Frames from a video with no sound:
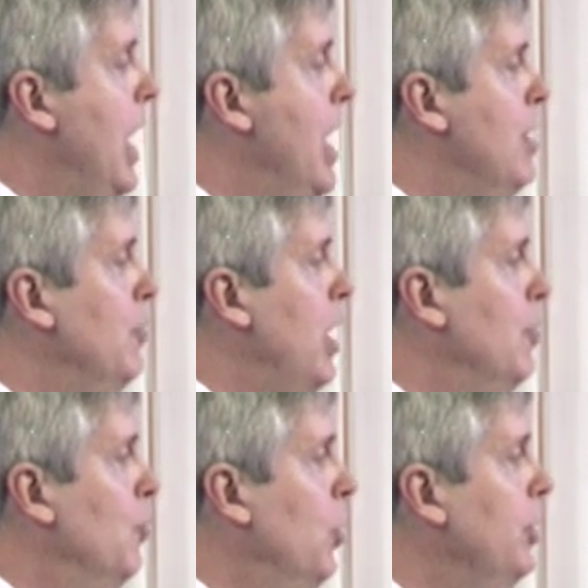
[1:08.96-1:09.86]
and,
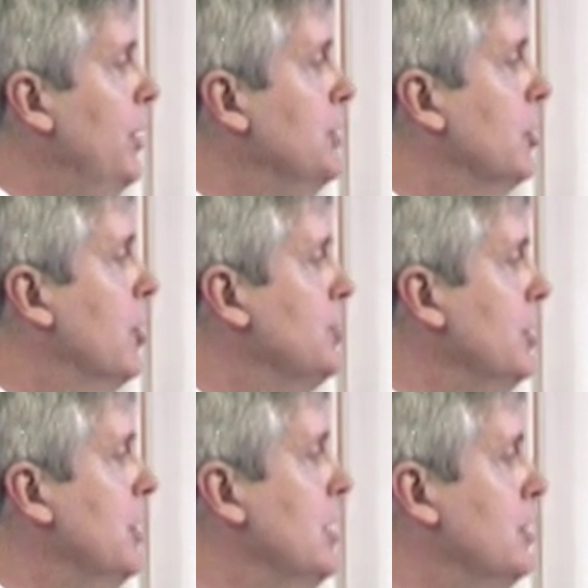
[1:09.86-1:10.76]
and one of the things that goes
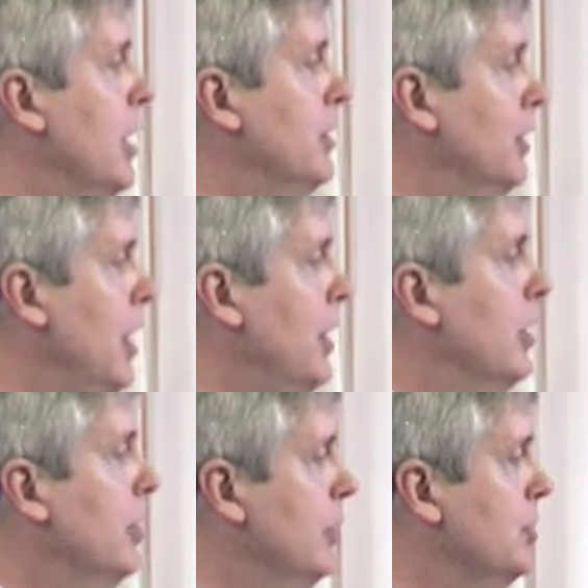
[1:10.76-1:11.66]
into that is like, like
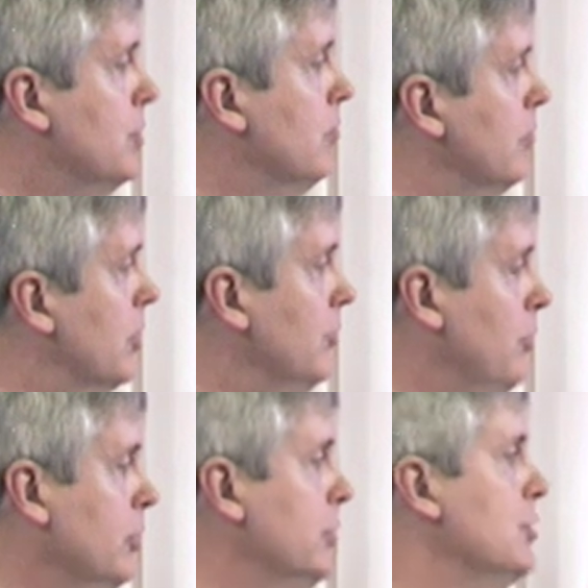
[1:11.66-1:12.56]
uh, this
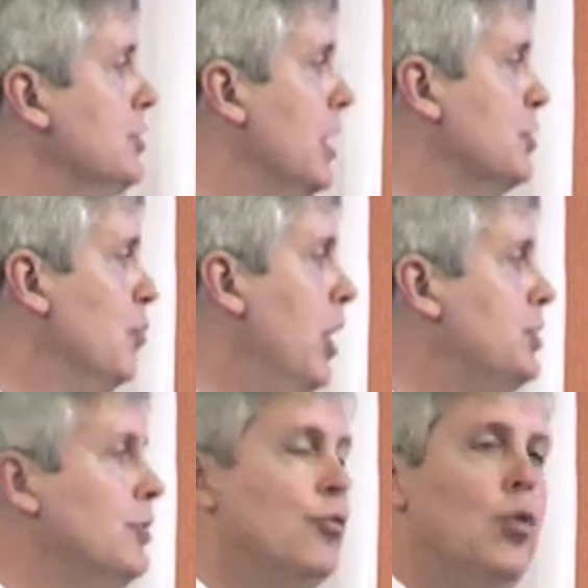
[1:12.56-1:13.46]
consultant says,
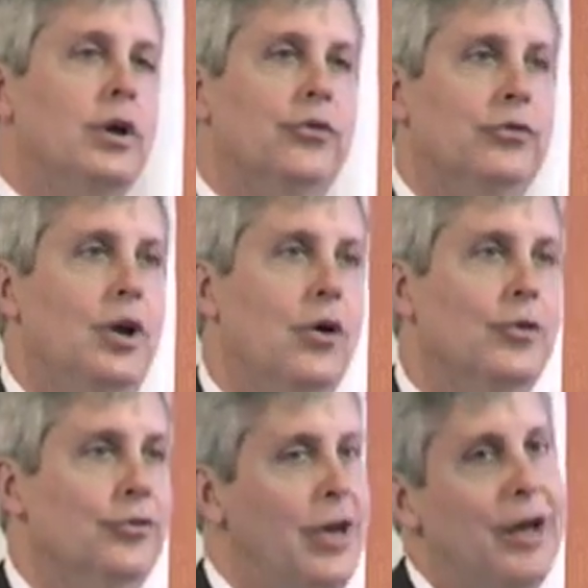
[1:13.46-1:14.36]
much of what is
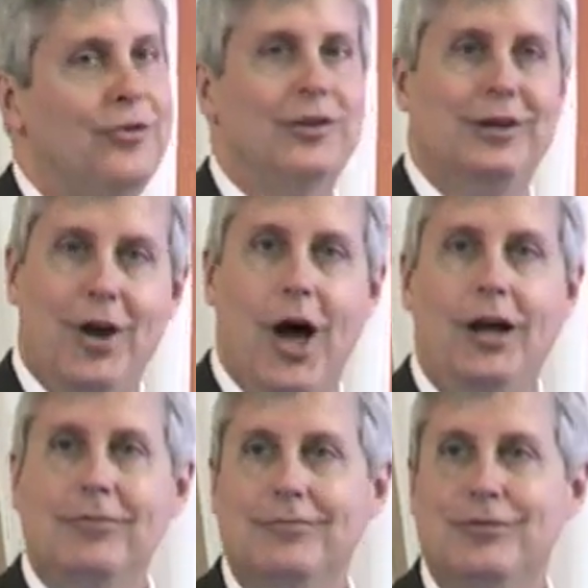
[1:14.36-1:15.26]
known is actually
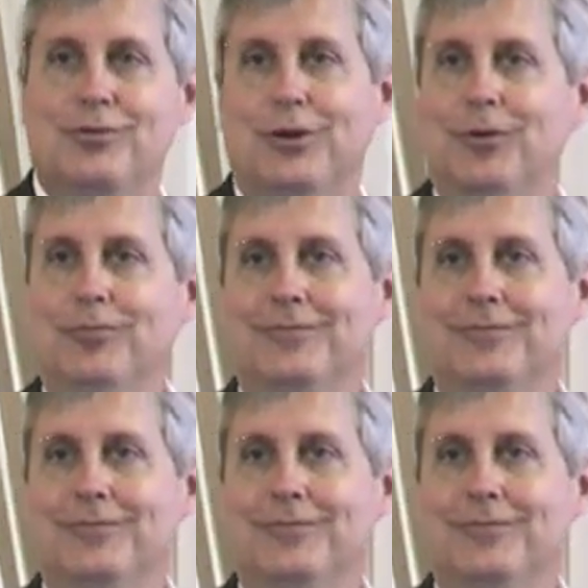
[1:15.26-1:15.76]
not true.